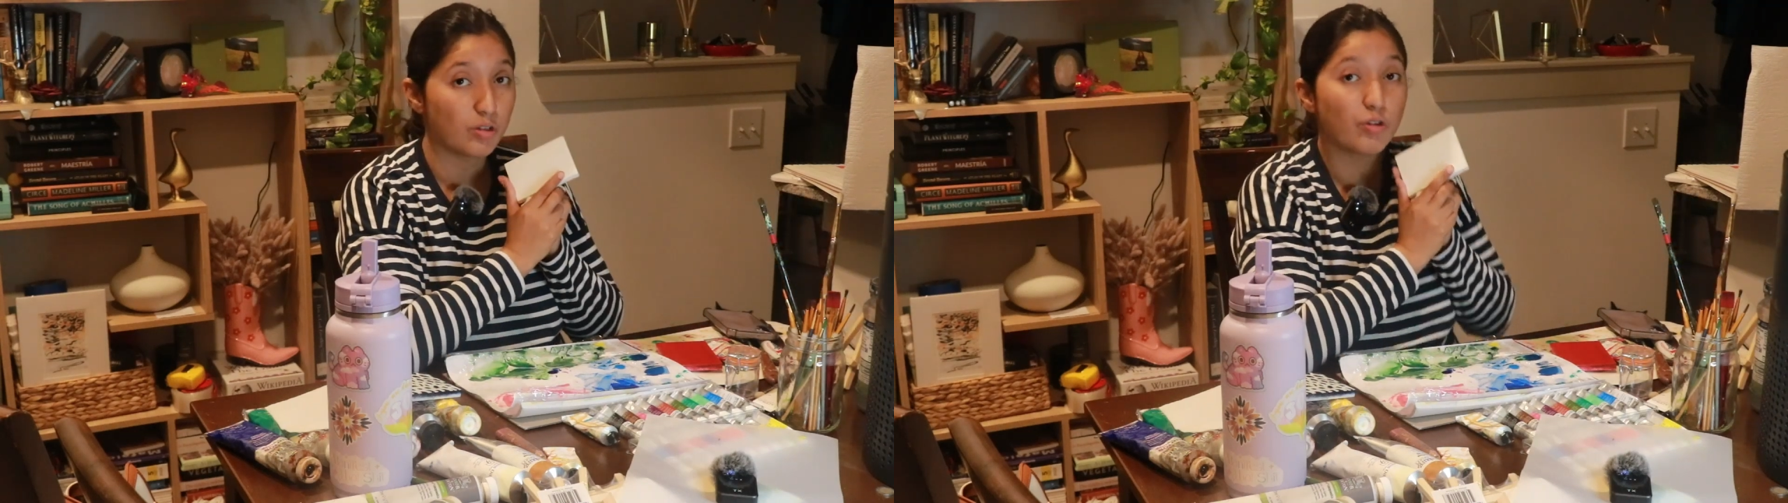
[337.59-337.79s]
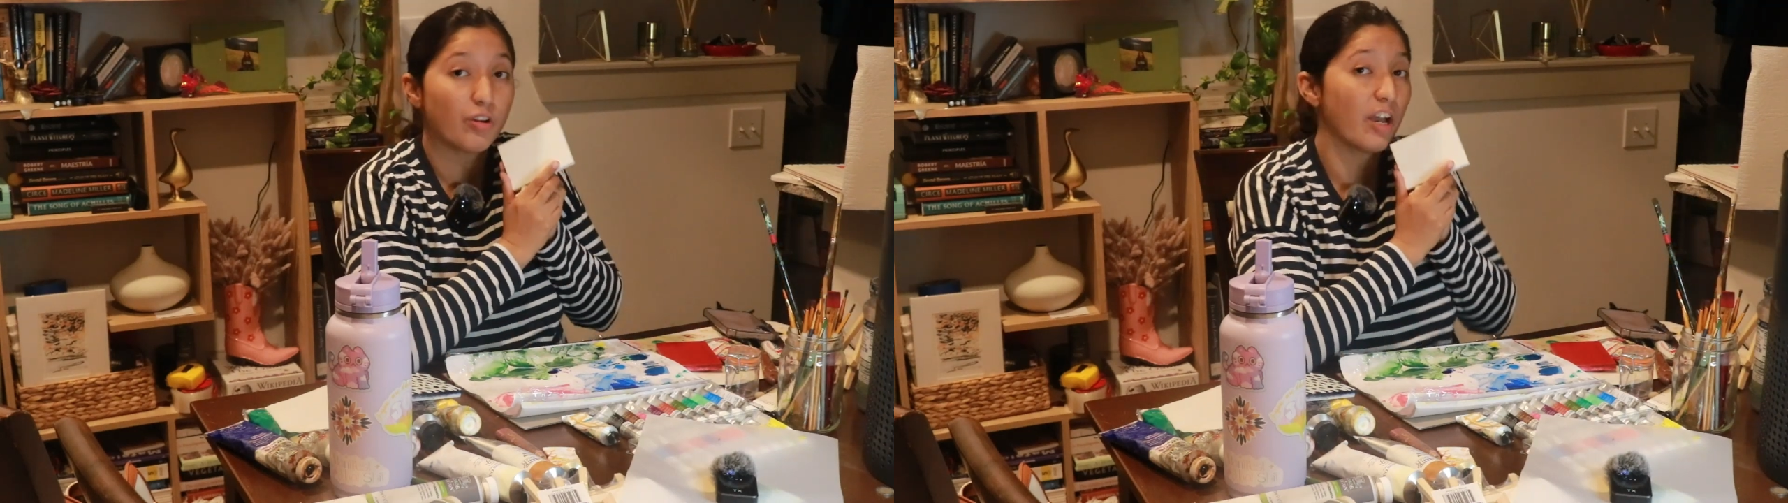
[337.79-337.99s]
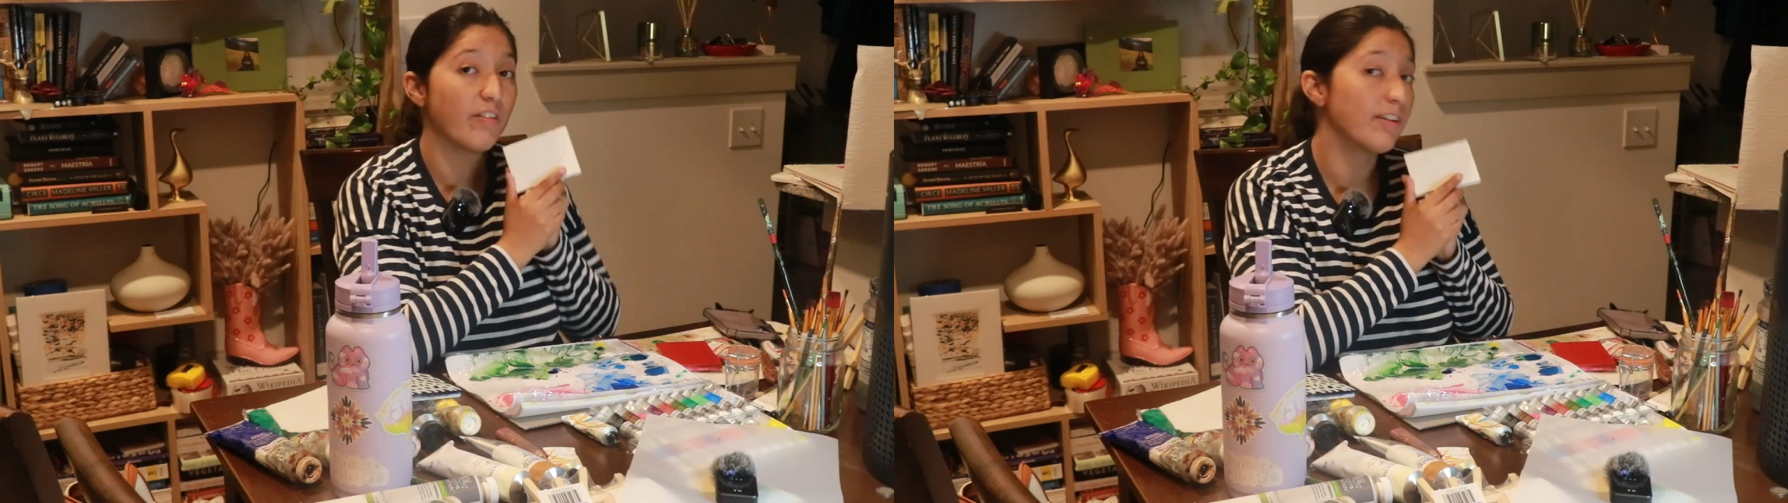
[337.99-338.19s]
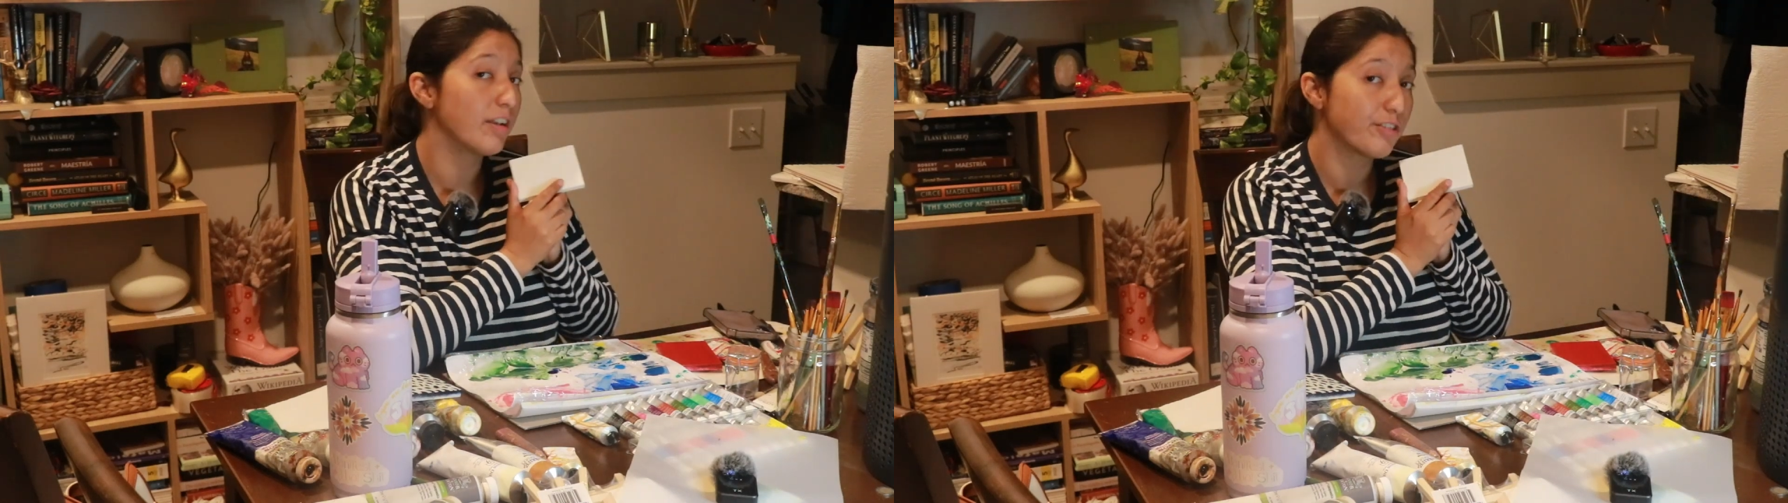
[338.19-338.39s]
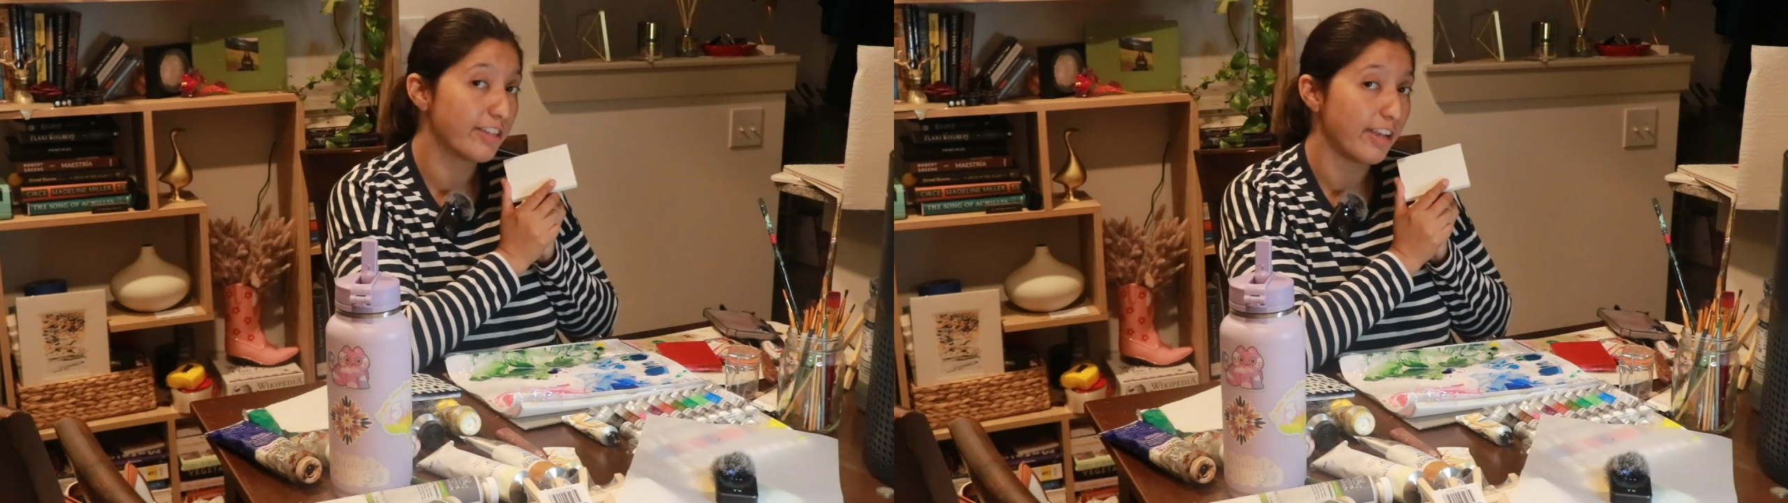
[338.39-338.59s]
you could have it
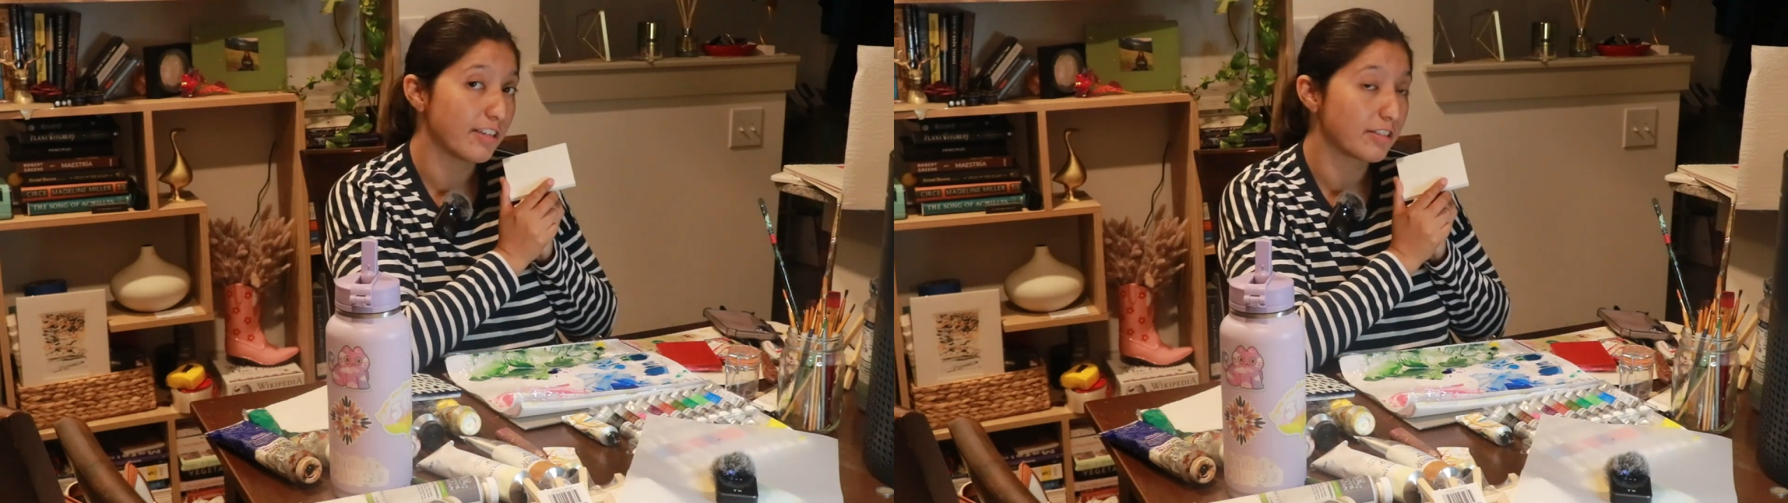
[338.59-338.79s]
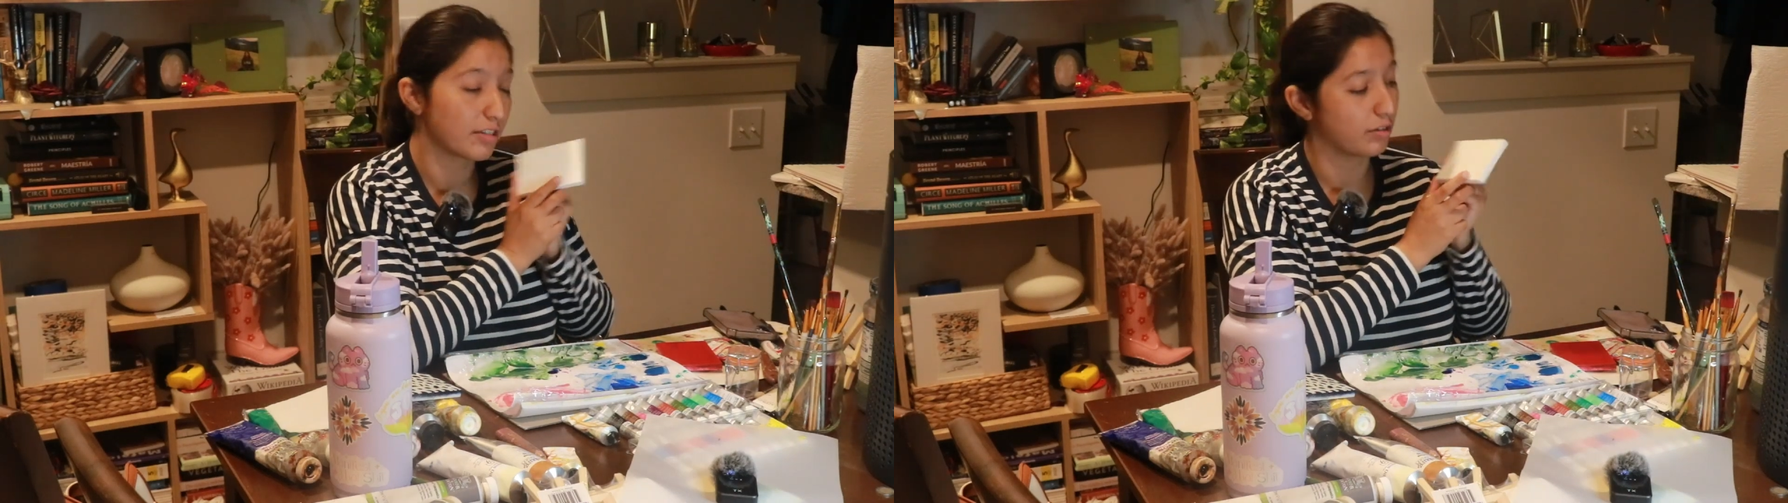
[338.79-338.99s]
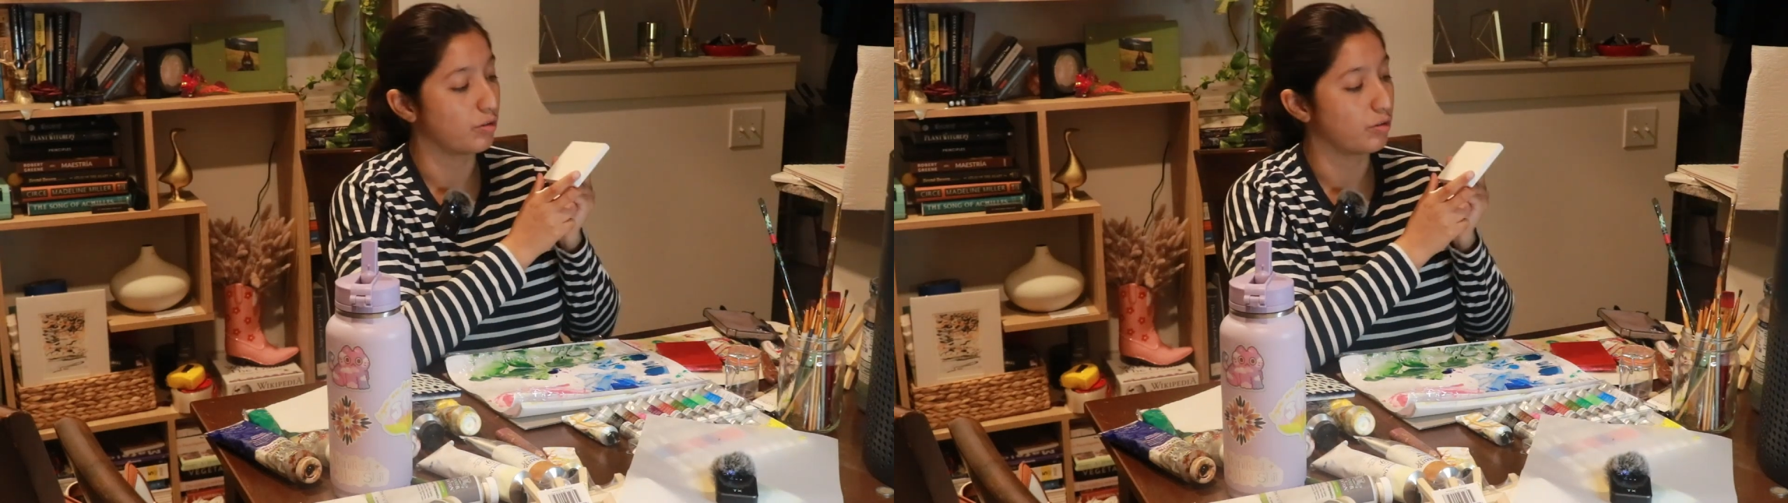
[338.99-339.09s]
at your desk,